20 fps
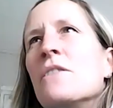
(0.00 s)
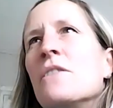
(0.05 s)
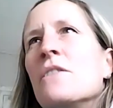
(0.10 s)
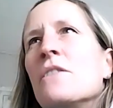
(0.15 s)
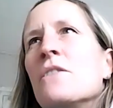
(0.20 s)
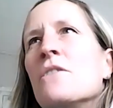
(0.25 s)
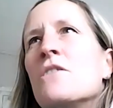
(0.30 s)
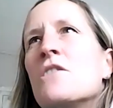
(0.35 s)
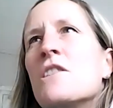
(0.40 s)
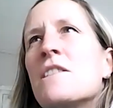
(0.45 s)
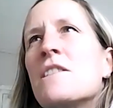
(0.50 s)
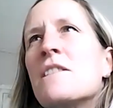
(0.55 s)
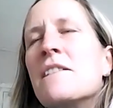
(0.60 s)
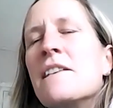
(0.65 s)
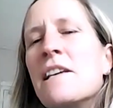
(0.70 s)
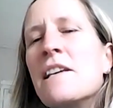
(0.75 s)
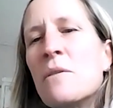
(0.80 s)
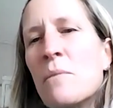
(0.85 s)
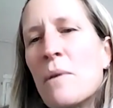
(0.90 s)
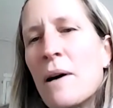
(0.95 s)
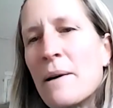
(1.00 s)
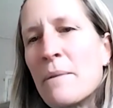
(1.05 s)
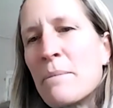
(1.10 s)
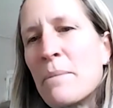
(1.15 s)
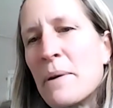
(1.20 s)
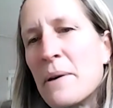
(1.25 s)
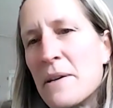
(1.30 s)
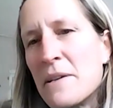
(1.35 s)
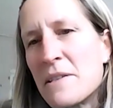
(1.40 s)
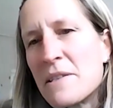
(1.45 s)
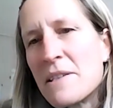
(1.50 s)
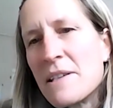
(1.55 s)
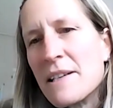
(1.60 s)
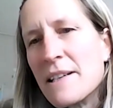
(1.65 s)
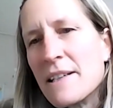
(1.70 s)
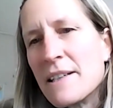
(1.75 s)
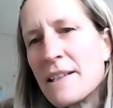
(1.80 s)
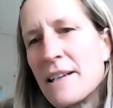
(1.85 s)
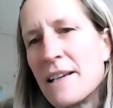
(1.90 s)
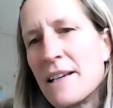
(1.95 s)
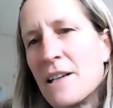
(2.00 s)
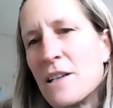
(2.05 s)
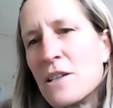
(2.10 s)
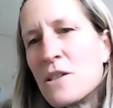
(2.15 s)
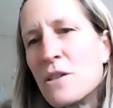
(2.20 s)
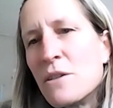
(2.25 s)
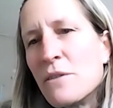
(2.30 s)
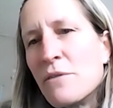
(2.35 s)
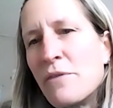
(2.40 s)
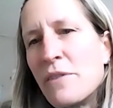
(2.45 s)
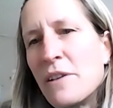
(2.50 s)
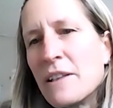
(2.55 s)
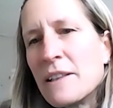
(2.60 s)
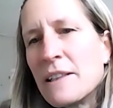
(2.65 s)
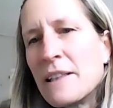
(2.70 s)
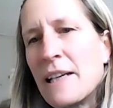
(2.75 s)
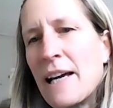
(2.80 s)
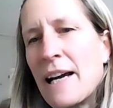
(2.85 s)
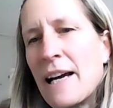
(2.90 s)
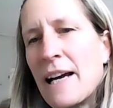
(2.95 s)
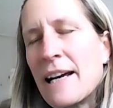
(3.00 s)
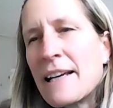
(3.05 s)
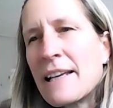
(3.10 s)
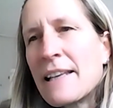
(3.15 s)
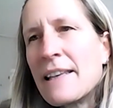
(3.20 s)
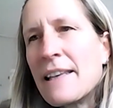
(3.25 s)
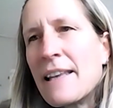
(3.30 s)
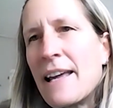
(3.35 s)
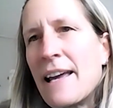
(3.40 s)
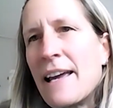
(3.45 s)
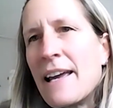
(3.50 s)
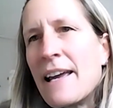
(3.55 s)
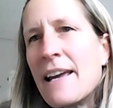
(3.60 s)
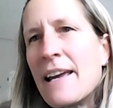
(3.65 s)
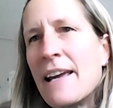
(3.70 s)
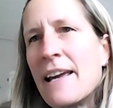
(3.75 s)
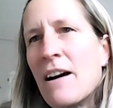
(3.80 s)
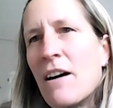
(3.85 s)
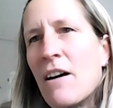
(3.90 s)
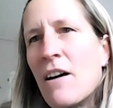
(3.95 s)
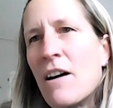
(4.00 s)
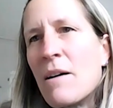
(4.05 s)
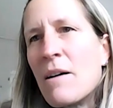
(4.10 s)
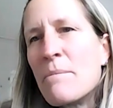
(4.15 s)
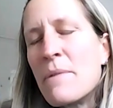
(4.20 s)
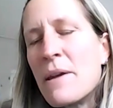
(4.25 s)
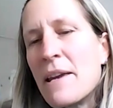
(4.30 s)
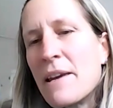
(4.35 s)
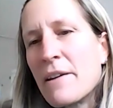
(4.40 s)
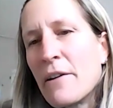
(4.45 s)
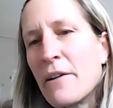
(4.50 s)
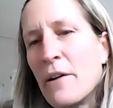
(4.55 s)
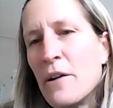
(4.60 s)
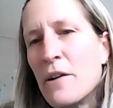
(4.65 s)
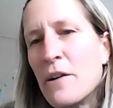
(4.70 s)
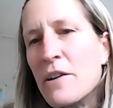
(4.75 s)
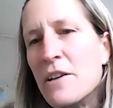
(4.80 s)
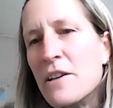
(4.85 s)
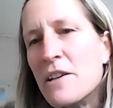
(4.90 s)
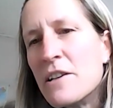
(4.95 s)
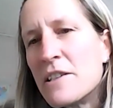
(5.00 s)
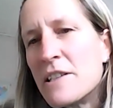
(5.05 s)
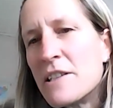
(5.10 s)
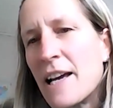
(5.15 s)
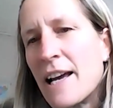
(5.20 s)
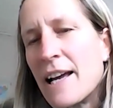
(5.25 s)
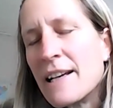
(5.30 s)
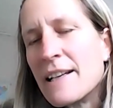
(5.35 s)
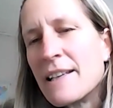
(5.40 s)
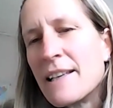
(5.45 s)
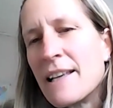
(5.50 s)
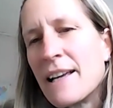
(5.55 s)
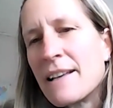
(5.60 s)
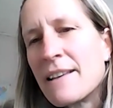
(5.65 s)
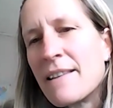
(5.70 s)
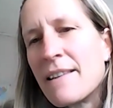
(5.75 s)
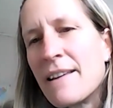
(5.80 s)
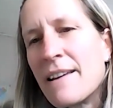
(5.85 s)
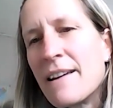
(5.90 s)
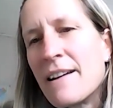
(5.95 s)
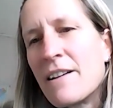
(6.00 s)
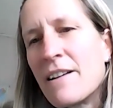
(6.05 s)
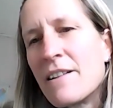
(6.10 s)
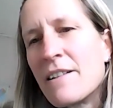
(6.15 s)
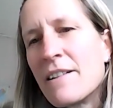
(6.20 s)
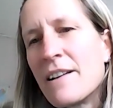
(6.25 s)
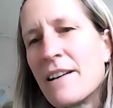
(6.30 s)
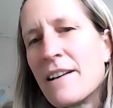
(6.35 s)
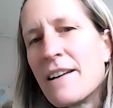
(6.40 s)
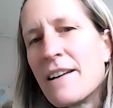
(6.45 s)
You just need one person to feel like they are being heard and that their